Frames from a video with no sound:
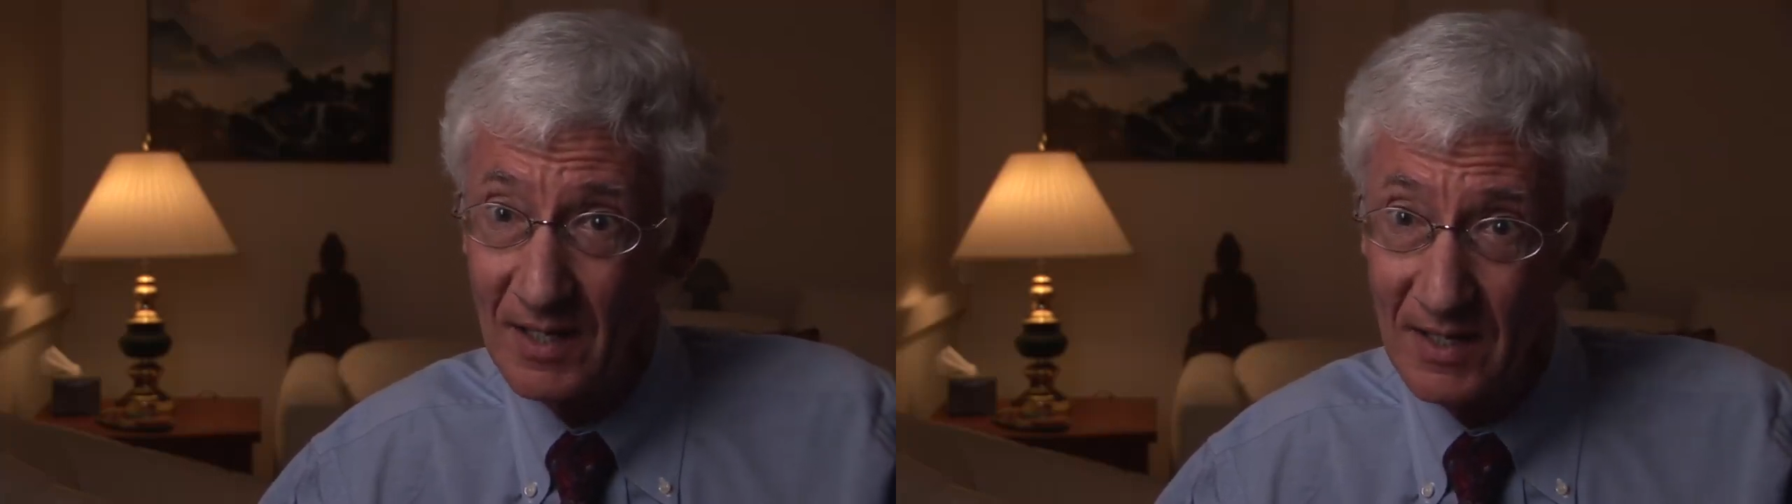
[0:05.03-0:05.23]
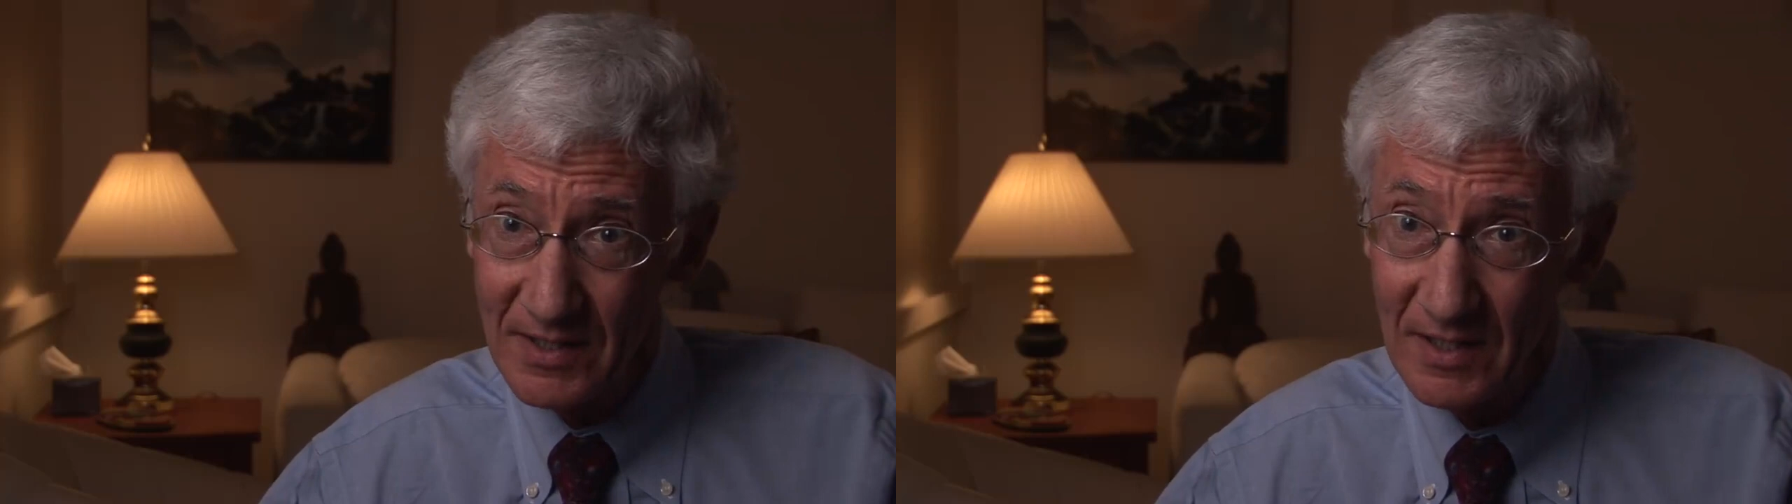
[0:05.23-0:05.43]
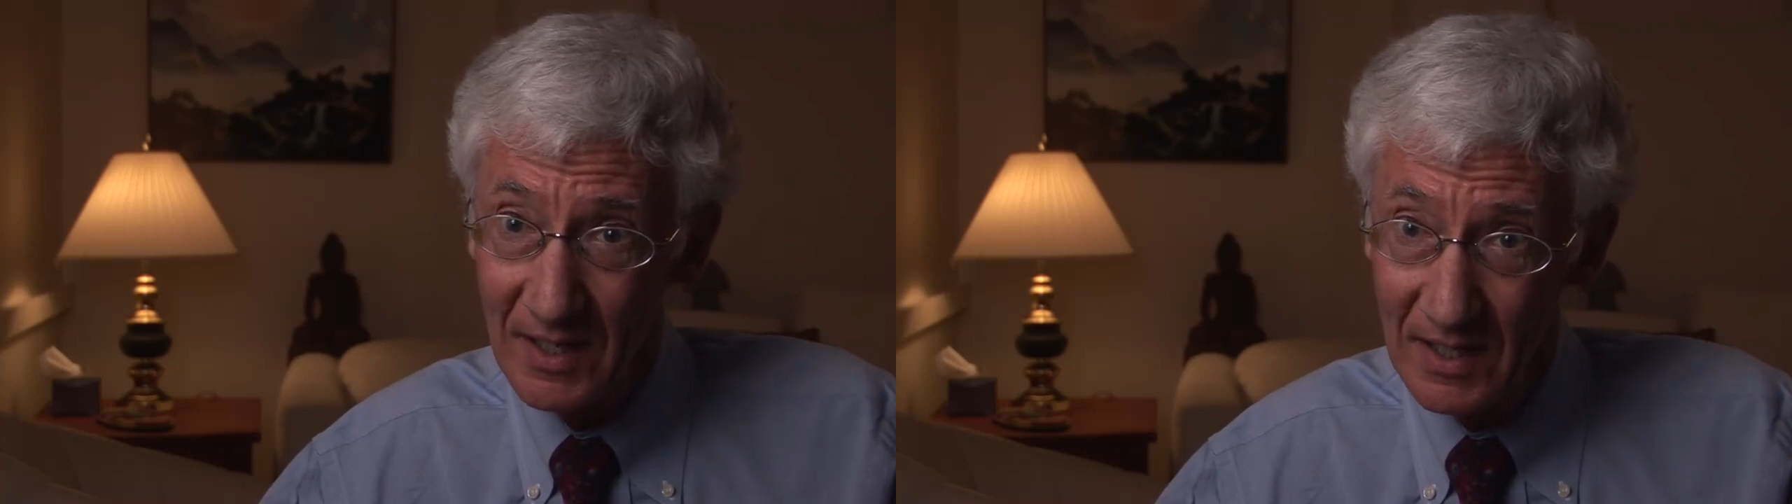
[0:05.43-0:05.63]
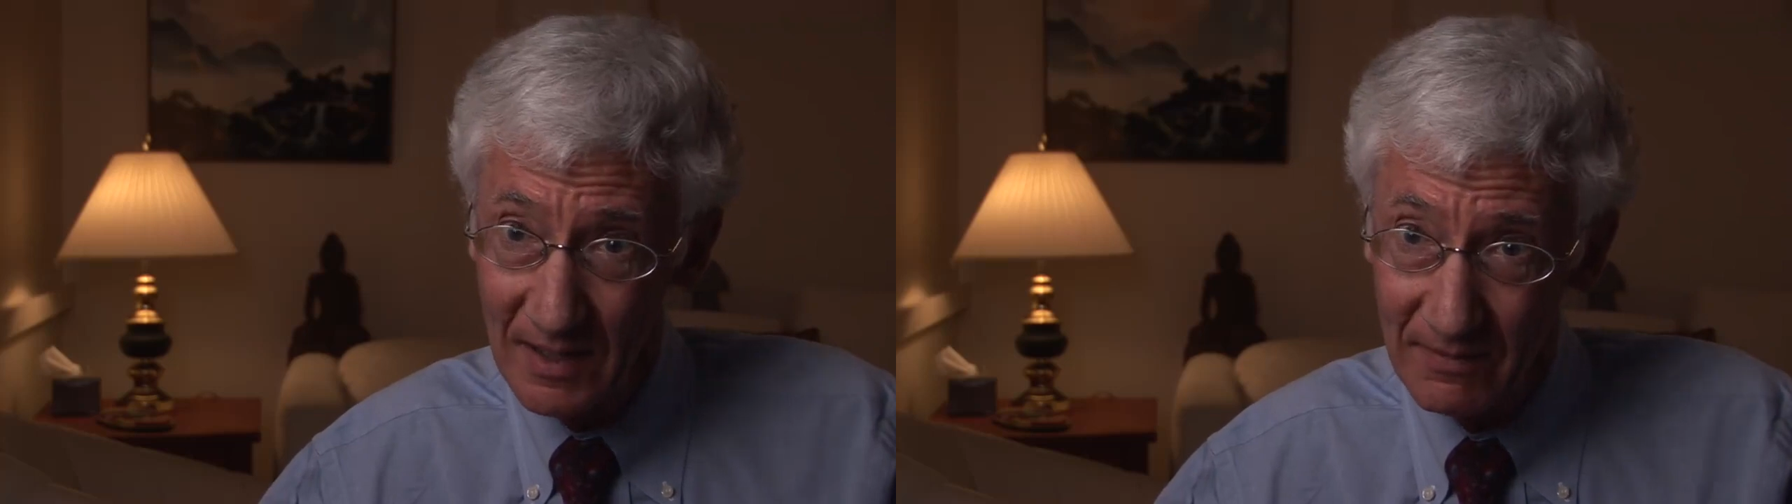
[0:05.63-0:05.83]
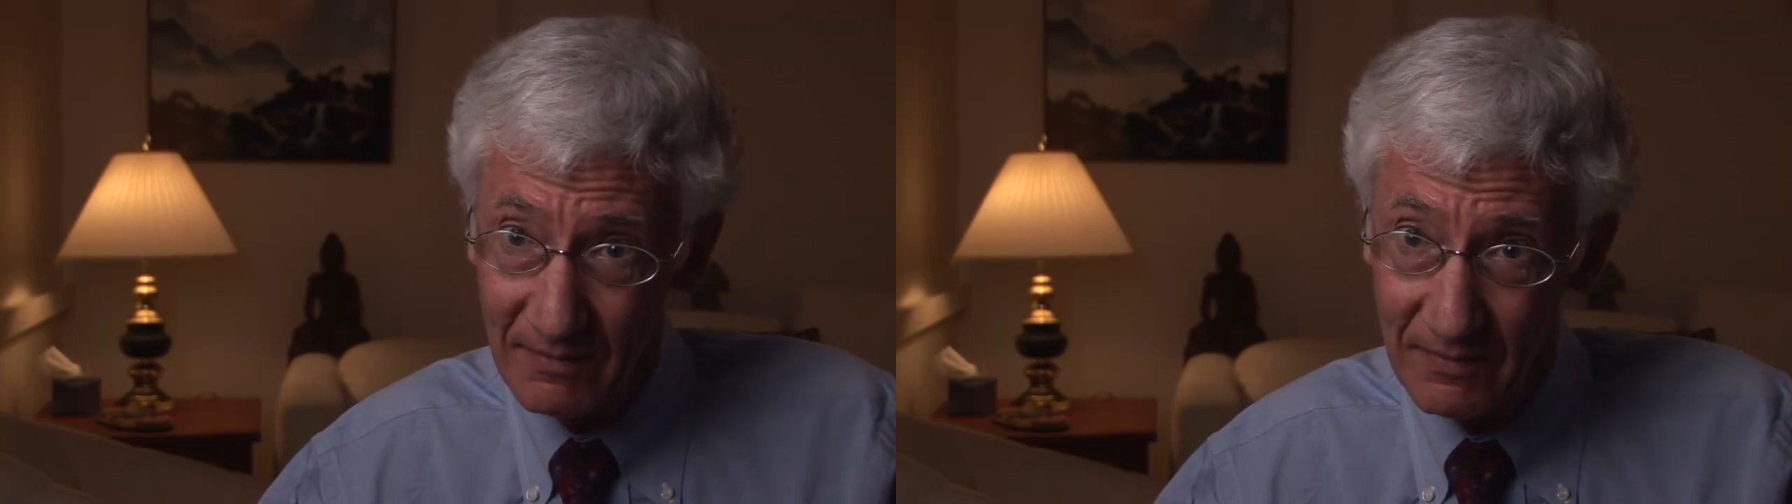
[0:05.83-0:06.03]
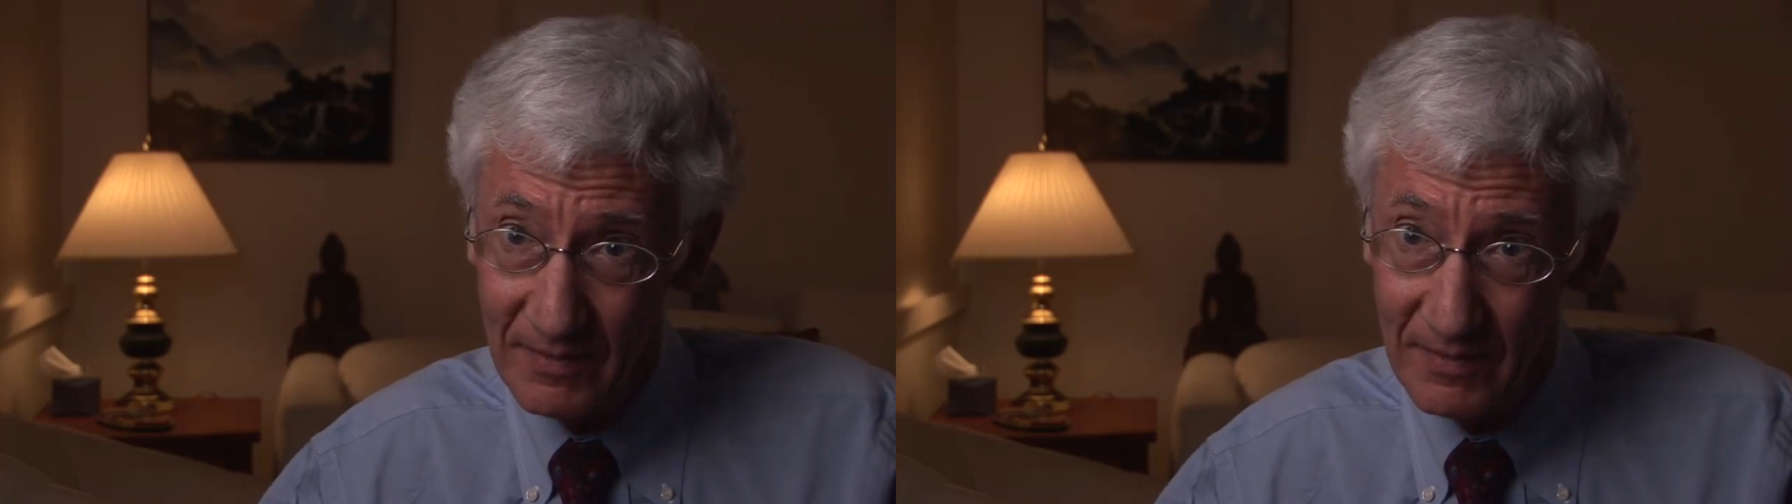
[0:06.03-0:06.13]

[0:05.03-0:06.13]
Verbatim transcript: a study of